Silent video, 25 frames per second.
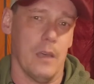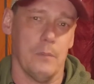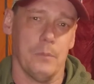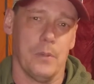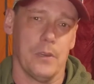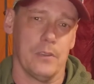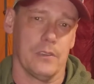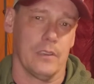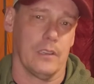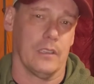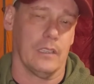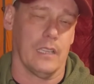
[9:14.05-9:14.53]
I'll
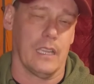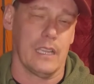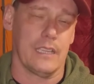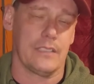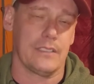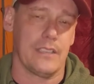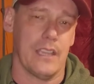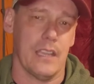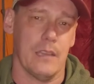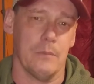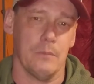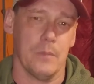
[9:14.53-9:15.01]
put a
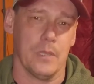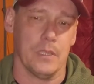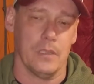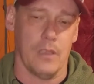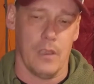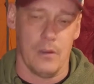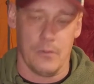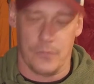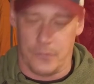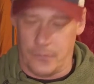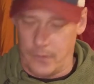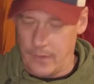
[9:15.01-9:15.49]
link down
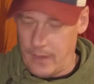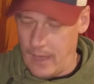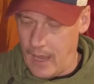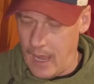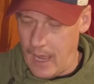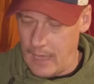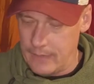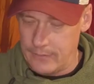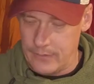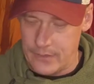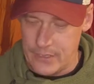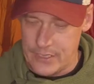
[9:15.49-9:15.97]
below for
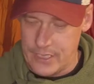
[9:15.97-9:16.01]
that.